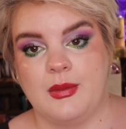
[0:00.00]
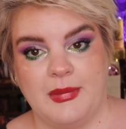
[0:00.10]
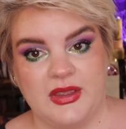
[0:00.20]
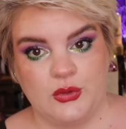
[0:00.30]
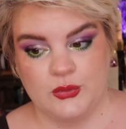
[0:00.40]

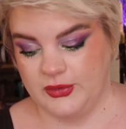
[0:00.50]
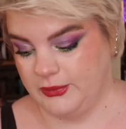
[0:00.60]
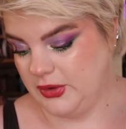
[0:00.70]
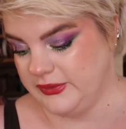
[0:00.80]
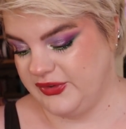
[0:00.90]
make use of
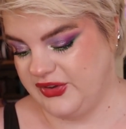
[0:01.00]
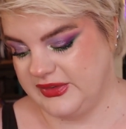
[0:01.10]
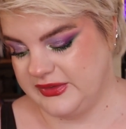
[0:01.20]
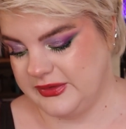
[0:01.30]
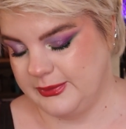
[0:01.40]
all of the
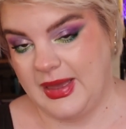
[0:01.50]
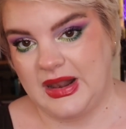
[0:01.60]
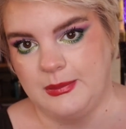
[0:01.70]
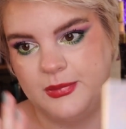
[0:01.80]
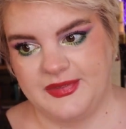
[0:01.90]
shades in this
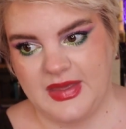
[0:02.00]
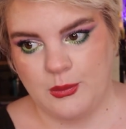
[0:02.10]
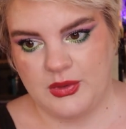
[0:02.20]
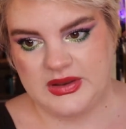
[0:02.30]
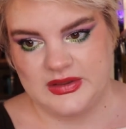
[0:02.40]
palette, but
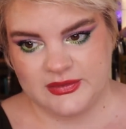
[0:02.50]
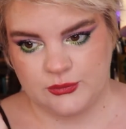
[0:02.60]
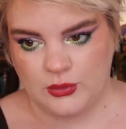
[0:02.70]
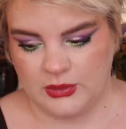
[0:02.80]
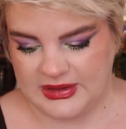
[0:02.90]
that one is
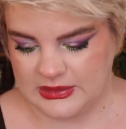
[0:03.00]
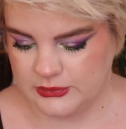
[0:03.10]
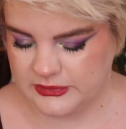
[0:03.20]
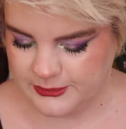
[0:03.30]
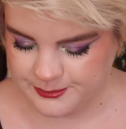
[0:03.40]
rolling
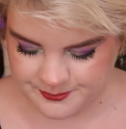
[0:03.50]
out.